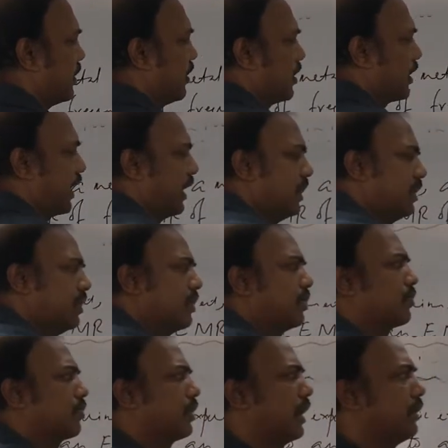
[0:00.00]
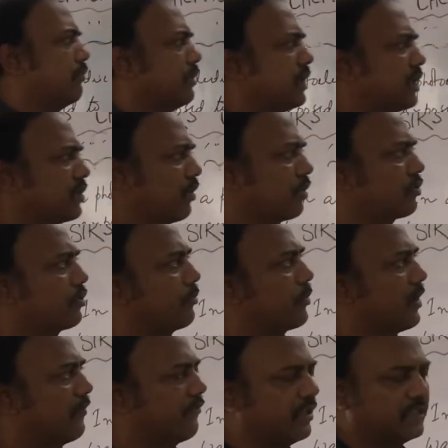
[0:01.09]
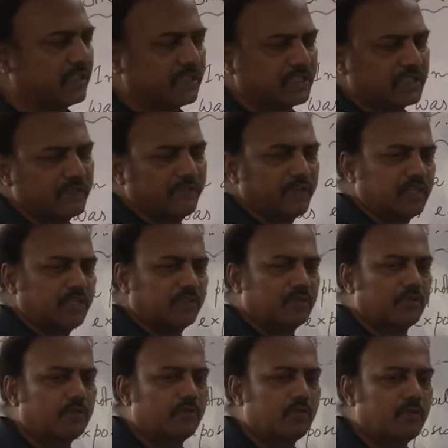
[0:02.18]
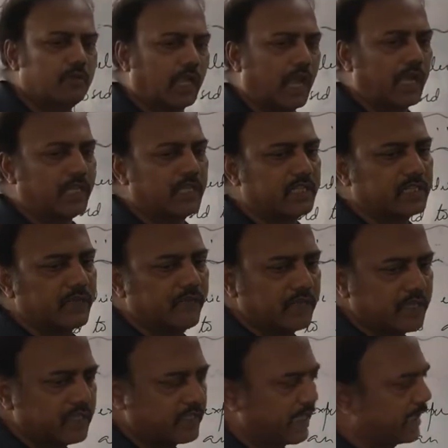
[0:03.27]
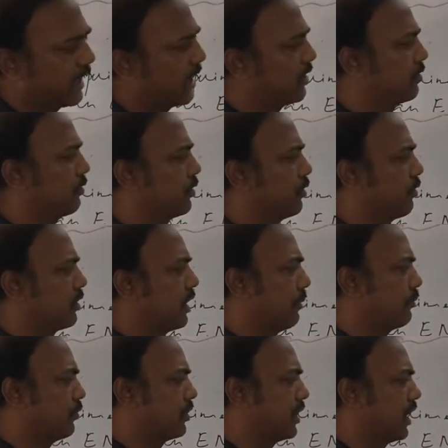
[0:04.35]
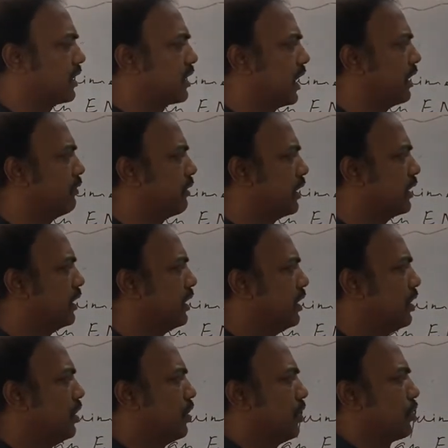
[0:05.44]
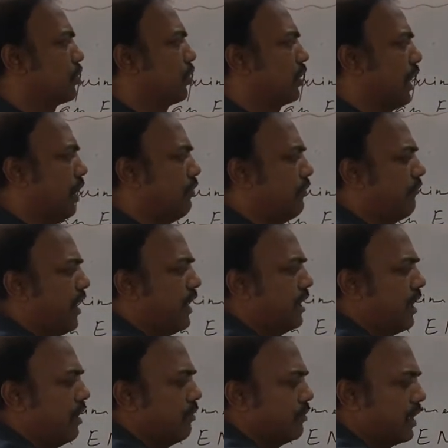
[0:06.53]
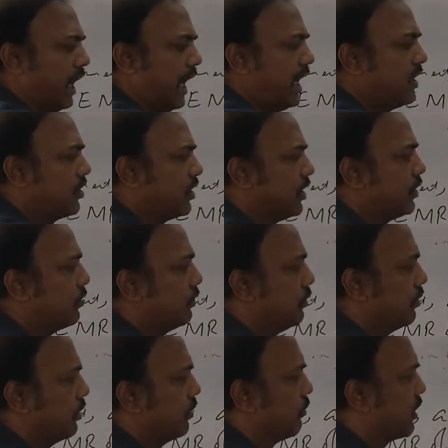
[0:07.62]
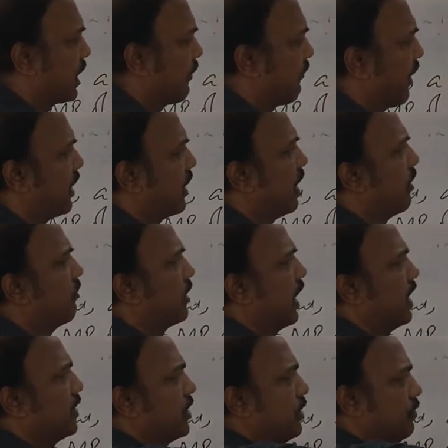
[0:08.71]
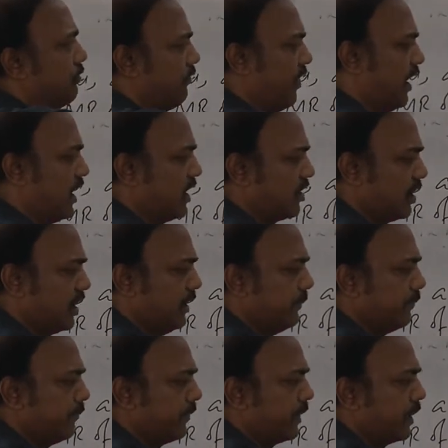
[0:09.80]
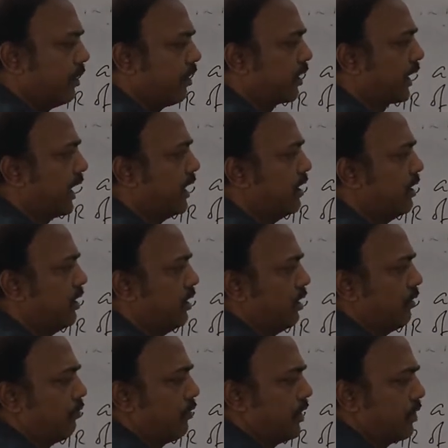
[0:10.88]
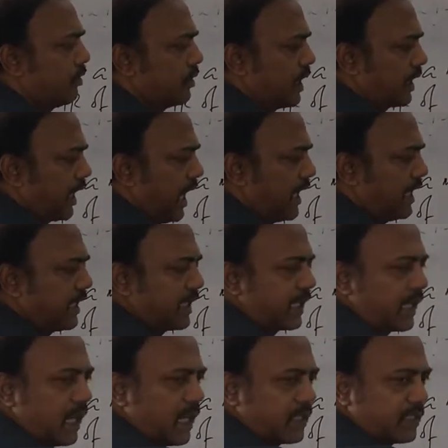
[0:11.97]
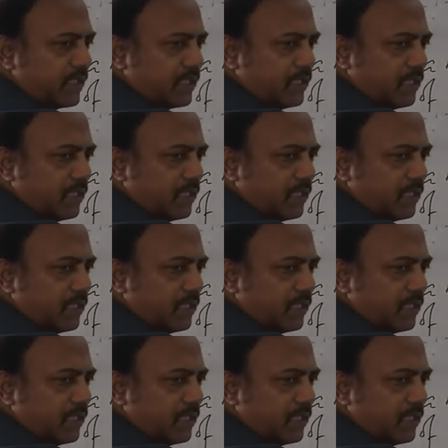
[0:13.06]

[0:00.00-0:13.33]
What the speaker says: Okay, so the unit is also perfect. It's given in joule and it's given in second, so you don't have to change the unit. So can we find out H nu? We can find out H nu very easily. Okay, we know the kinetic energy.